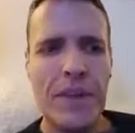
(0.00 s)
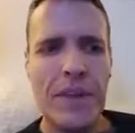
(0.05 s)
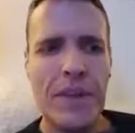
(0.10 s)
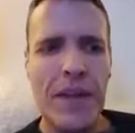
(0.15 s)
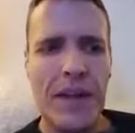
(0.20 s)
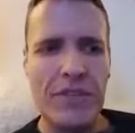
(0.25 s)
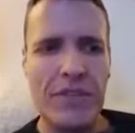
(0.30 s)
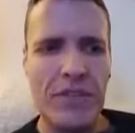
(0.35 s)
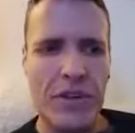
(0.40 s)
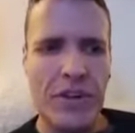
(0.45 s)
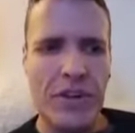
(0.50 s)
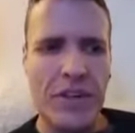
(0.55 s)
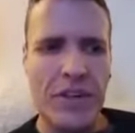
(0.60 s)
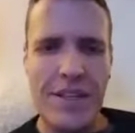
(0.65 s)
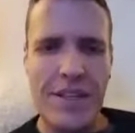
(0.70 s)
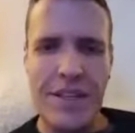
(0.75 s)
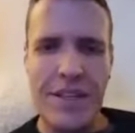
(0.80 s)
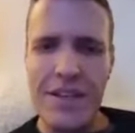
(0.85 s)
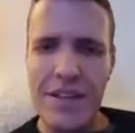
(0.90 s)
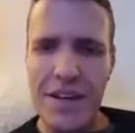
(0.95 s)
And I started
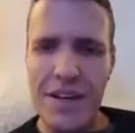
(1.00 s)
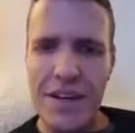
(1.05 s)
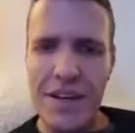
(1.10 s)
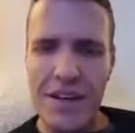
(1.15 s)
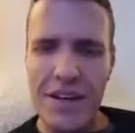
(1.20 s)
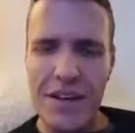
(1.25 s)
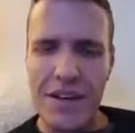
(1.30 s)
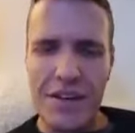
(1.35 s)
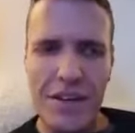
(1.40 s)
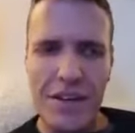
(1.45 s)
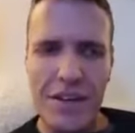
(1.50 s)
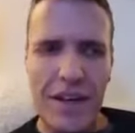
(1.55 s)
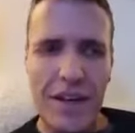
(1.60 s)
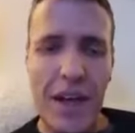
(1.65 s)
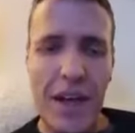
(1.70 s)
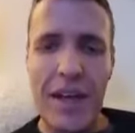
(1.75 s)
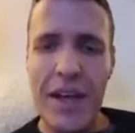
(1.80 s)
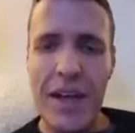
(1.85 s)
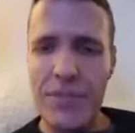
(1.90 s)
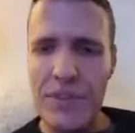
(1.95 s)
getting,
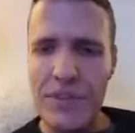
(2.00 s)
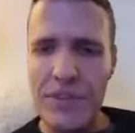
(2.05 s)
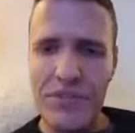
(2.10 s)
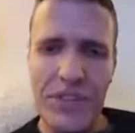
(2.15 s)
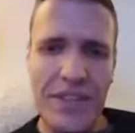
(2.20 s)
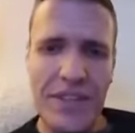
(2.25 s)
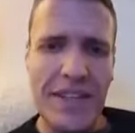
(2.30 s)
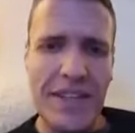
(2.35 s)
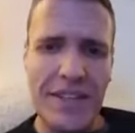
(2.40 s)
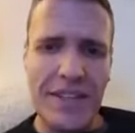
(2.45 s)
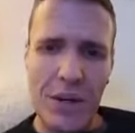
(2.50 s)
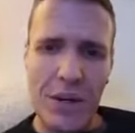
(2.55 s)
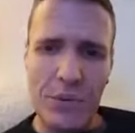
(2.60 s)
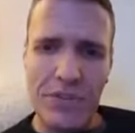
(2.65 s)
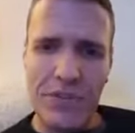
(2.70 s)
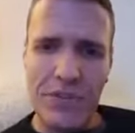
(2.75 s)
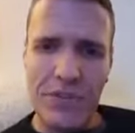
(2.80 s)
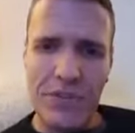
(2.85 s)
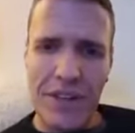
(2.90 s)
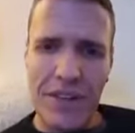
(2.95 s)
I got these sticky
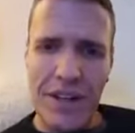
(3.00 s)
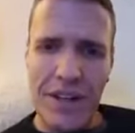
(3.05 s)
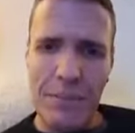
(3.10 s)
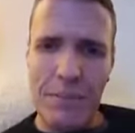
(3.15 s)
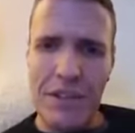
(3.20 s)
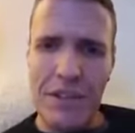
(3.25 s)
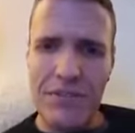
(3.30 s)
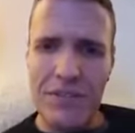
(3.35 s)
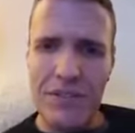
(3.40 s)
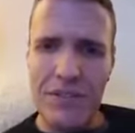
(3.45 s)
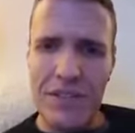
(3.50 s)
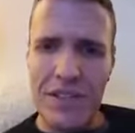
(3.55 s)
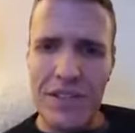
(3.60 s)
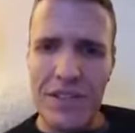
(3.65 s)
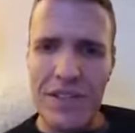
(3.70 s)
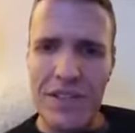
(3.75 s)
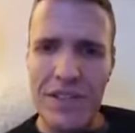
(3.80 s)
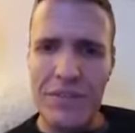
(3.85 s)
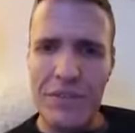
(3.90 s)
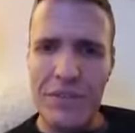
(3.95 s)
notes, and I
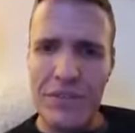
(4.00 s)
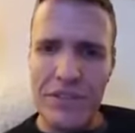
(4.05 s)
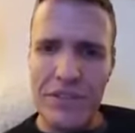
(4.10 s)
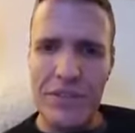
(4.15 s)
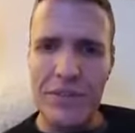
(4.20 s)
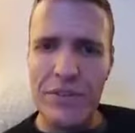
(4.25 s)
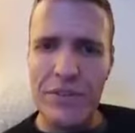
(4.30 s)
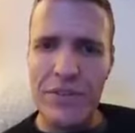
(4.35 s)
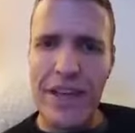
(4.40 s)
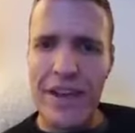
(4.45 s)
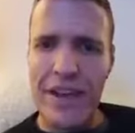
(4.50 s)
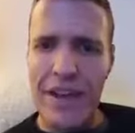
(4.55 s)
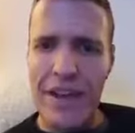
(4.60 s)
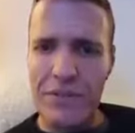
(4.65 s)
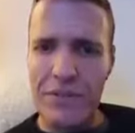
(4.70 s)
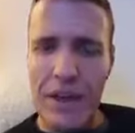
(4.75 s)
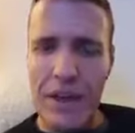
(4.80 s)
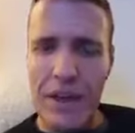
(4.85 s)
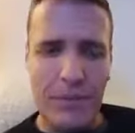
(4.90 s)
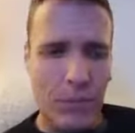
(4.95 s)
basically, every single day,
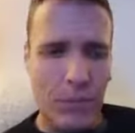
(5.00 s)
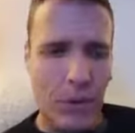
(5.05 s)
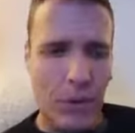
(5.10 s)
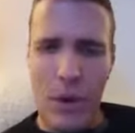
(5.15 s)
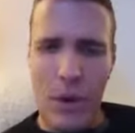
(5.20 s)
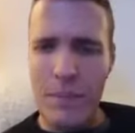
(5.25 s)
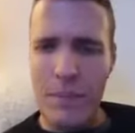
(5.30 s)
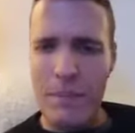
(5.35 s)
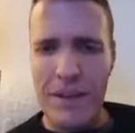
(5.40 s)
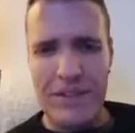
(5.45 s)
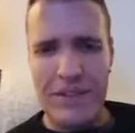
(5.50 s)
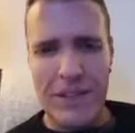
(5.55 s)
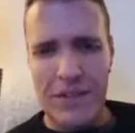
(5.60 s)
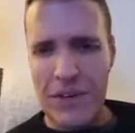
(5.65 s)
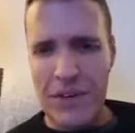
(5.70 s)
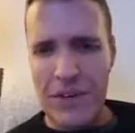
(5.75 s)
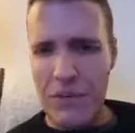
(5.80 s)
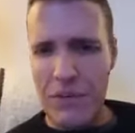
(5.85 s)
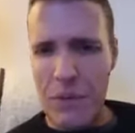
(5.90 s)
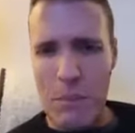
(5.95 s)
I weighed
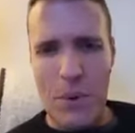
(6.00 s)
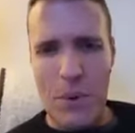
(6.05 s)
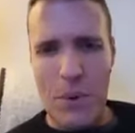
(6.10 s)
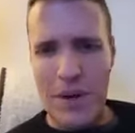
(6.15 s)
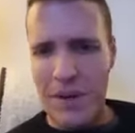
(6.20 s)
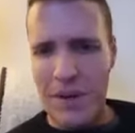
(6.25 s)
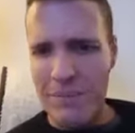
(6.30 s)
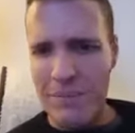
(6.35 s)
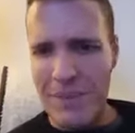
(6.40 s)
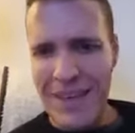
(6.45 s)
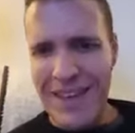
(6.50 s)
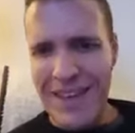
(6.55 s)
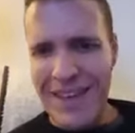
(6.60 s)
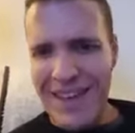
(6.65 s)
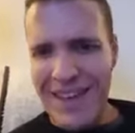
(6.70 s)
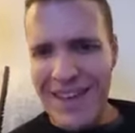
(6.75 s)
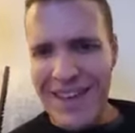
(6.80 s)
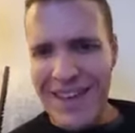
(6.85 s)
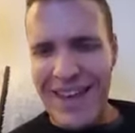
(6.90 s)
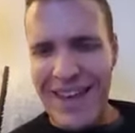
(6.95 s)
myself every morning.
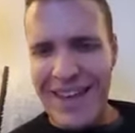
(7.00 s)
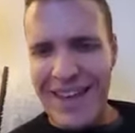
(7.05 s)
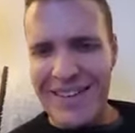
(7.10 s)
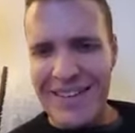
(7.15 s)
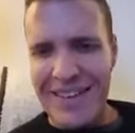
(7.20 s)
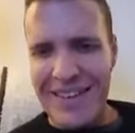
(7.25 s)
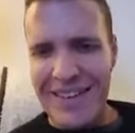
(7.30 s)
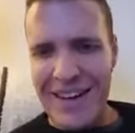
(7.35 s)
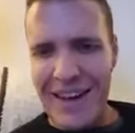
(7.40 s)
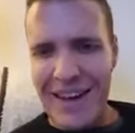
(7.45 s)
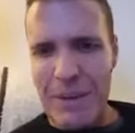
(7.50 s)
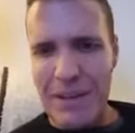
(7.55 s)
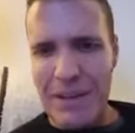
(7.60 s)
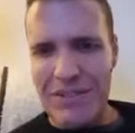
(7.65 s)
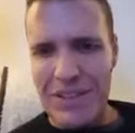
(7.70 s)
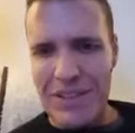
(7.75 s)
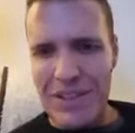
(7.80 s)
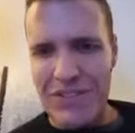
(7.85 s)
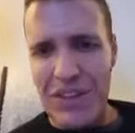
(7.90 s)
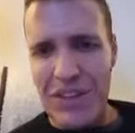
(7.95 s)
And I
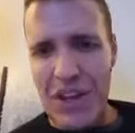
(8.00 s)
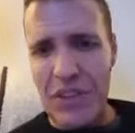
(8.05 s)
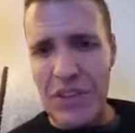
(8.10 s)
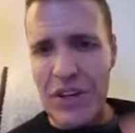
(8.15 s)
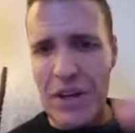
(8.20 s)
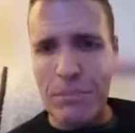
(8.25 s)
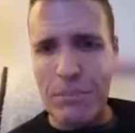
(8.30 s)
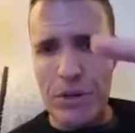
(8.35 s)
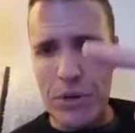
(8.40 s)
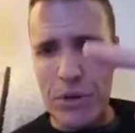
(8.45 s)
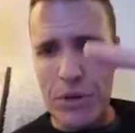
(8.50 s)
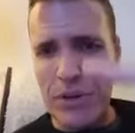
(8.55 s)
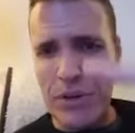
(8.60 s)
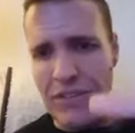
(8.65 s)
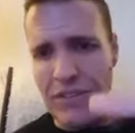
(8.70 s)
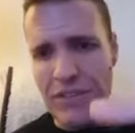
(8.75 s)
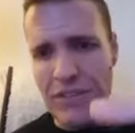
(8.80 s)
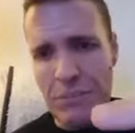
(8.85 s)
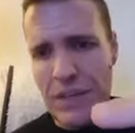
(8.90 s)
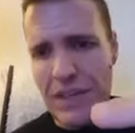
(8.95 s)
basically saw the number go
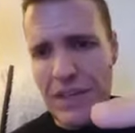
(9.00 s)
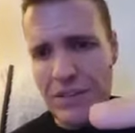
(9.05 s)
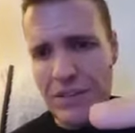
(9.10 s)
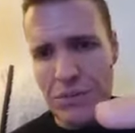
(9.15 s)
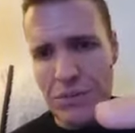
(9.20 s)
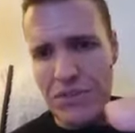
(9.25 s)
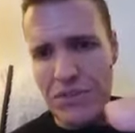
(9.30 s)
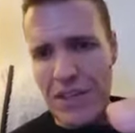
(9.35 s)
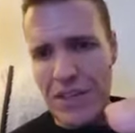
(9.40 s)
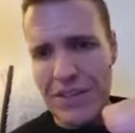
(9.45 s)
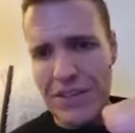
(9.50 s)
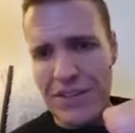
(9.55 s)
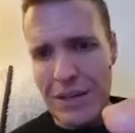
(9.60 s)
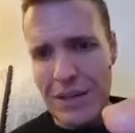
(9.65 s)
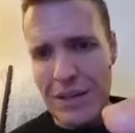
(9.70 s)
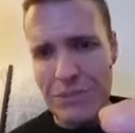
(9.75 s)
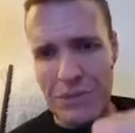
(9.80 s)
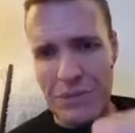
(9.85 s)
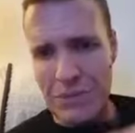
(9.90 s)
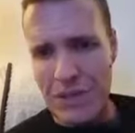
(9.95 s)
down. Some days it would stay the
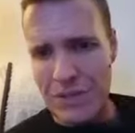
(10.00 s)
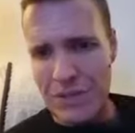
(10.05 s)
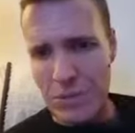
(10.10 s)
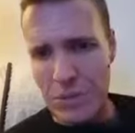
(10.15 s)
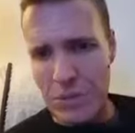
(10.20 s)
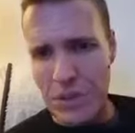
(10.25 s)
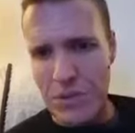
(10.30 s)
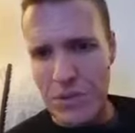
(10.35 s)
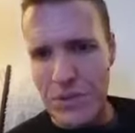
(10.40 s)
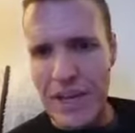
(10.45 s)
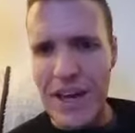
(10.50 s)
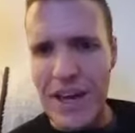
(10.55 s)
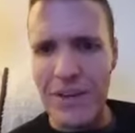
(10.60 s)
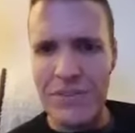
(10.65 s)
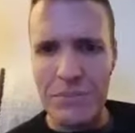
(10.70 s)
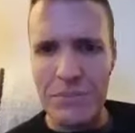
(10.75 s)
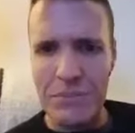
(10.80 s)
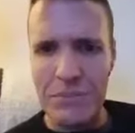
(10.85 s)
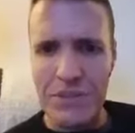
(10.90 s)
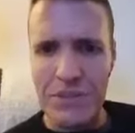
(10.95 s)
same. Some days it would go
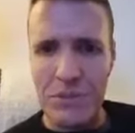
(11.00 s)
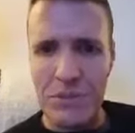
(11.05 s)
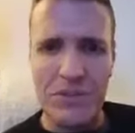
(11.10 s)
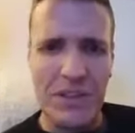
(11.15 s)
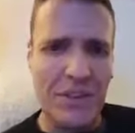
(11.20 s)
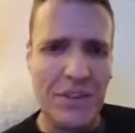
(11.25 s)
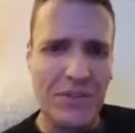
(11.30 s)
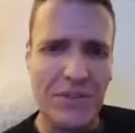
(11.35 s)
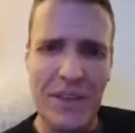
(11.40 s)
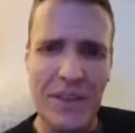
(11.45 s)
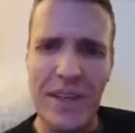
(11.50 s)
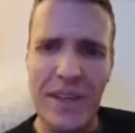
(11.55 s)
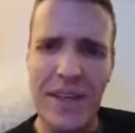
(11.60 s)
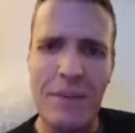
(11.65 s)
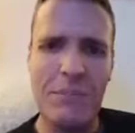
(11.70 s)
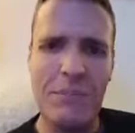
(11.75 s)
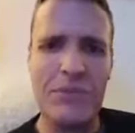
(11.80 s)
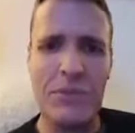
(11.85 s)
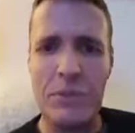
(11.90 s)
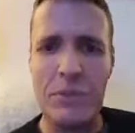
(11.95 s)
down. Some days it would stay the
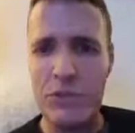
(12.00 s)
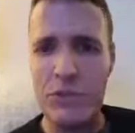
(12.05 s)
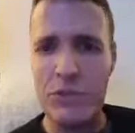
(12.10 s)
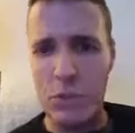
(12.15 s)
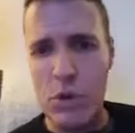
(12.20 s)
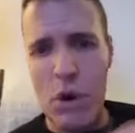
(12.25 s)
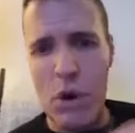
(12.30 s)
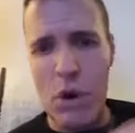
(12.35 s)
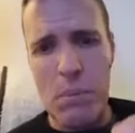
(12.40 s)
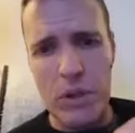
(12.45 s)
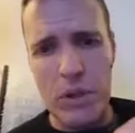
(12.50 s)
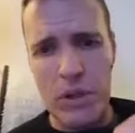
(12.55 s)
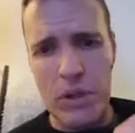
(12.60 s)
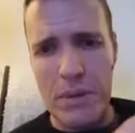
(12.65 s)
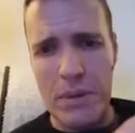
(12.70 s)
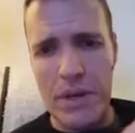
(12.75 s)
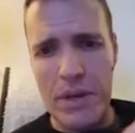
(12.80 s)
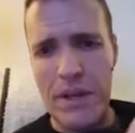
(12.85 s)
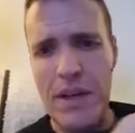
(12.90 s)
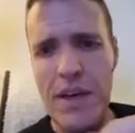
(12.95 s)
same. Some days it would go up a
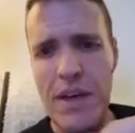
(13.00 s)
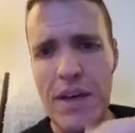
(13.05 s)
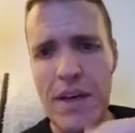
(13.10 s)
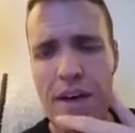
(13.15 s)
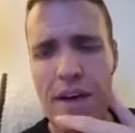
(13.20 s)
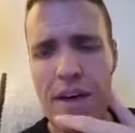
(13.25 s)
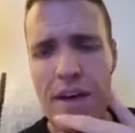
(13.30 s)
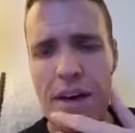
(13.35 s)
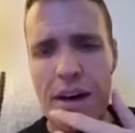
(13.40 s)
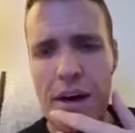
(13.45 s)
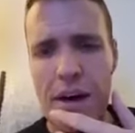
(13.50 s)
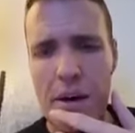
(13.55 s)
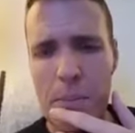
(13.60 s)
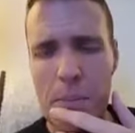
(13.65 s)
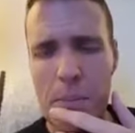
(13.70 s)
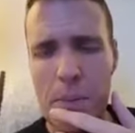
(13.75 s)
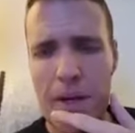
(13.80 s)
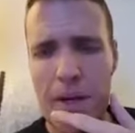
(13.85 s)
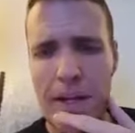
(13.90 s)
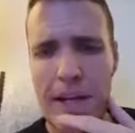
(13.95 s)
little bit.
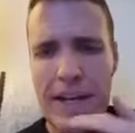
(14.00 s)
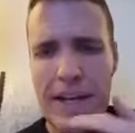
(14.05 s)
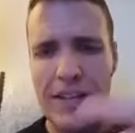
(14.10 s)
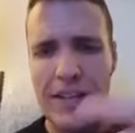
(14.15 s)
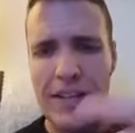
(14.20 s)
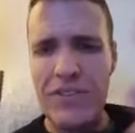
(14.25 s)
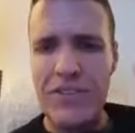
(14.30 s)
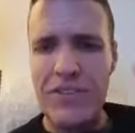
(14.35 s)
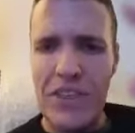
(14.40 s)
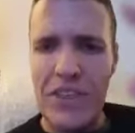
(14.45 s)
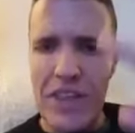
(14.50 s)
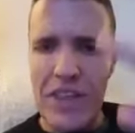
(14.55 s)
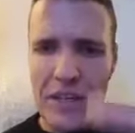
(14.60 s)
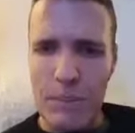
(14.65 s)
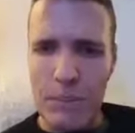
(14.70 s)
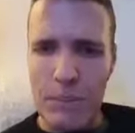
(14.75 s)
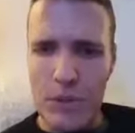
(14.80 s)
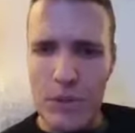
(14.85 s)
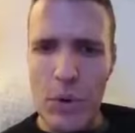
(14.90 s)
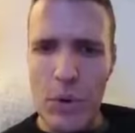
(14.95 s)
But I could see that
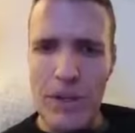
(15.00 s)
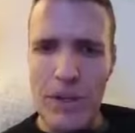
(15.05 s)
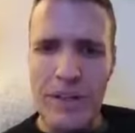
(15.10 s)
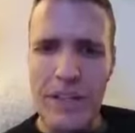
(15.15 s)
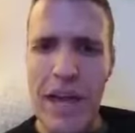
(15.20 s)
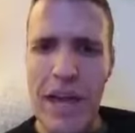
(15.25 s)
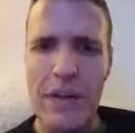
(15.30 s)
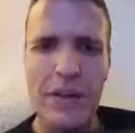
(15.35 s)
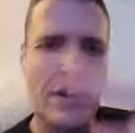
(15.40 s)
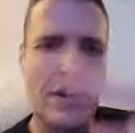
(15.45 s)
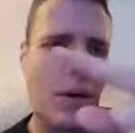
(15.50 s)
number going down.